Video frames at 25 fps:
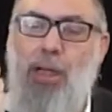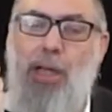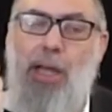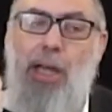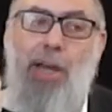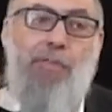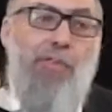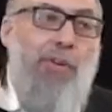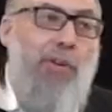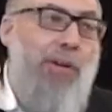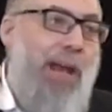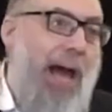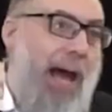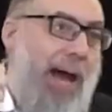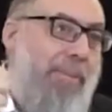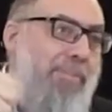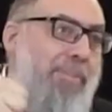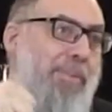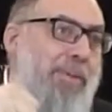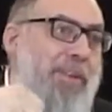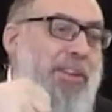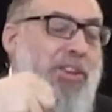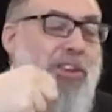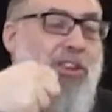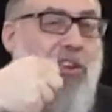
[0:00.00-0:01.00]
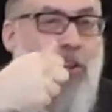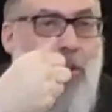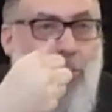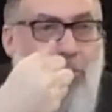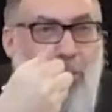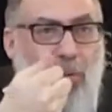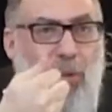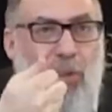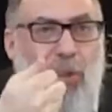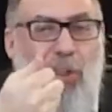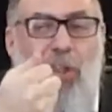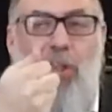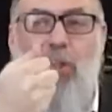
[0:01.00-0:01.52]
If you're not
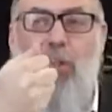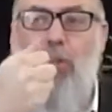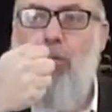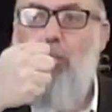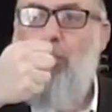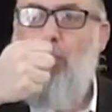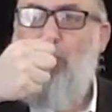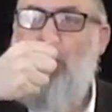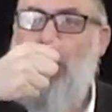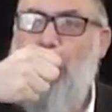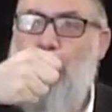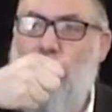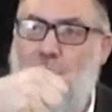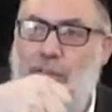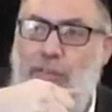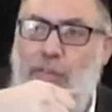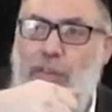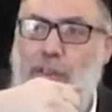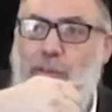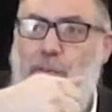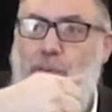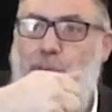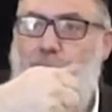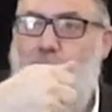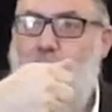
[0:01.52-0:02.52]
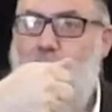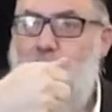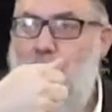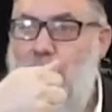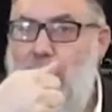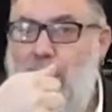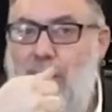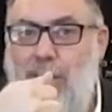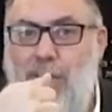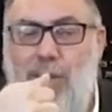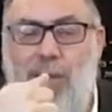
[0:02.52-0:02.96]
besimcha with living with me,